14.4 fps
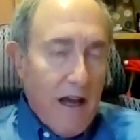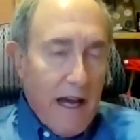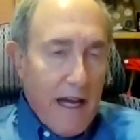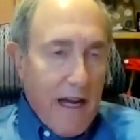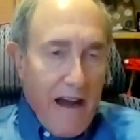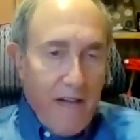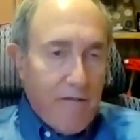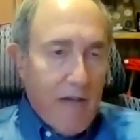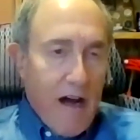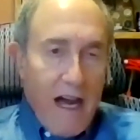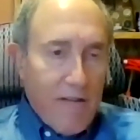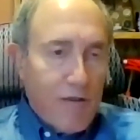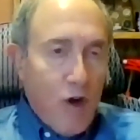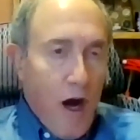and
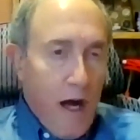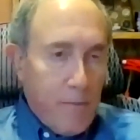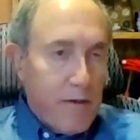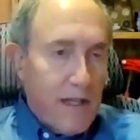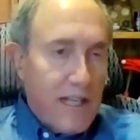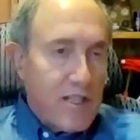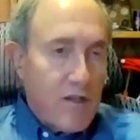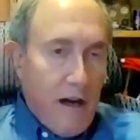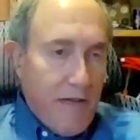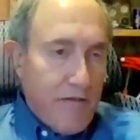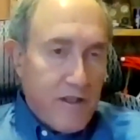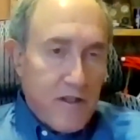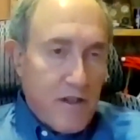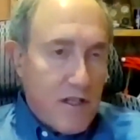I've taught police
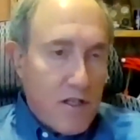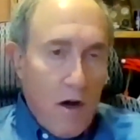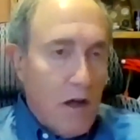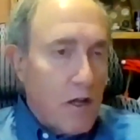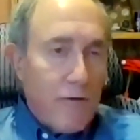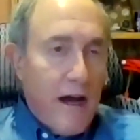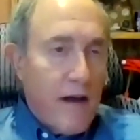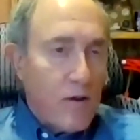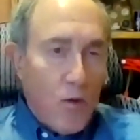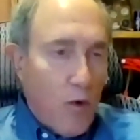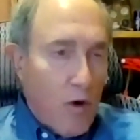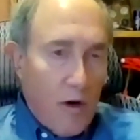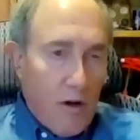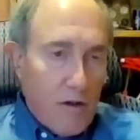officers all around the
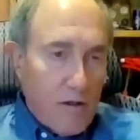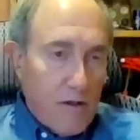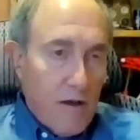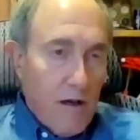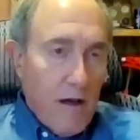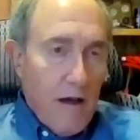world.